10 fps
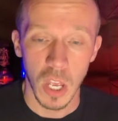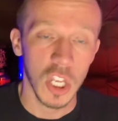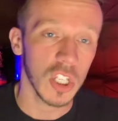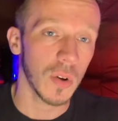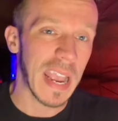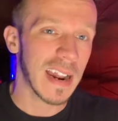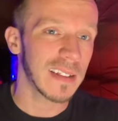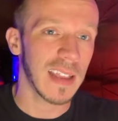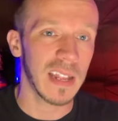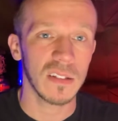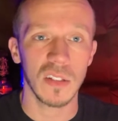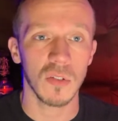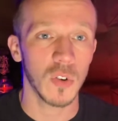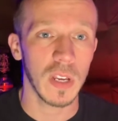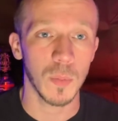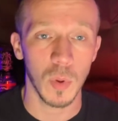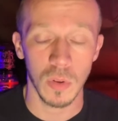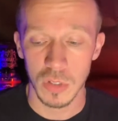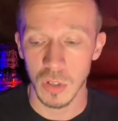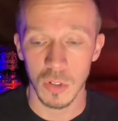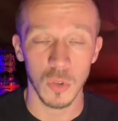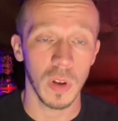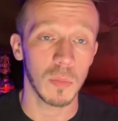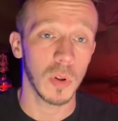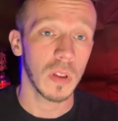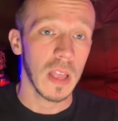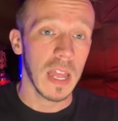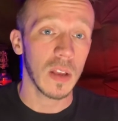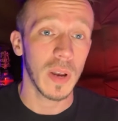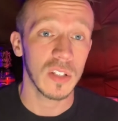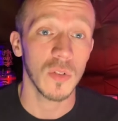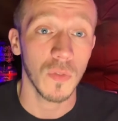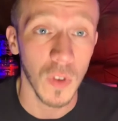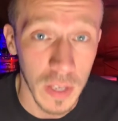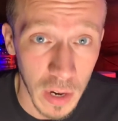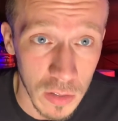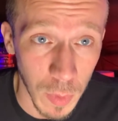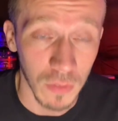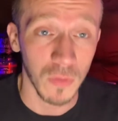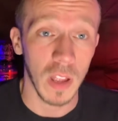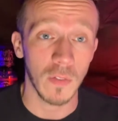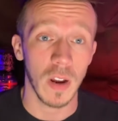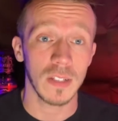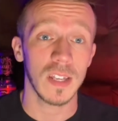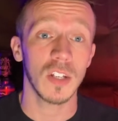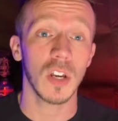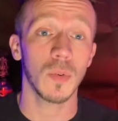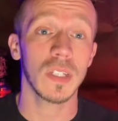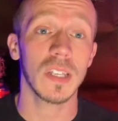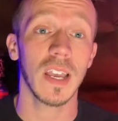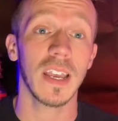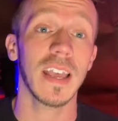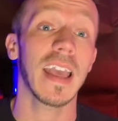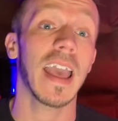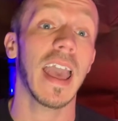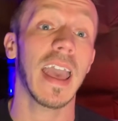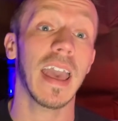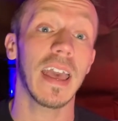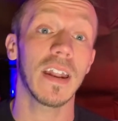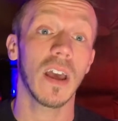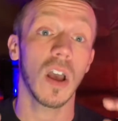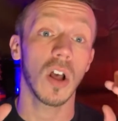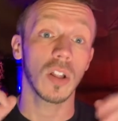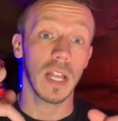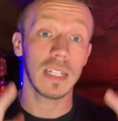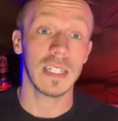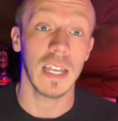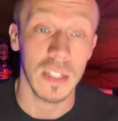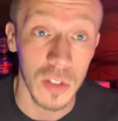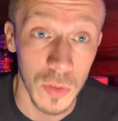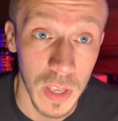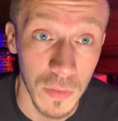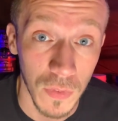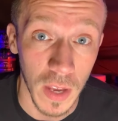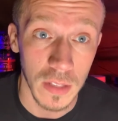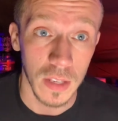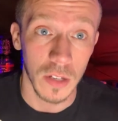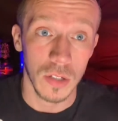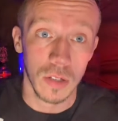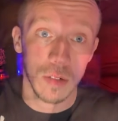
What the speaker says: So 8 out of 10, still drinkable, still enjoyable. Anyways, who the fuck cares about flavor, as TJ would say, and let's get to the effects section.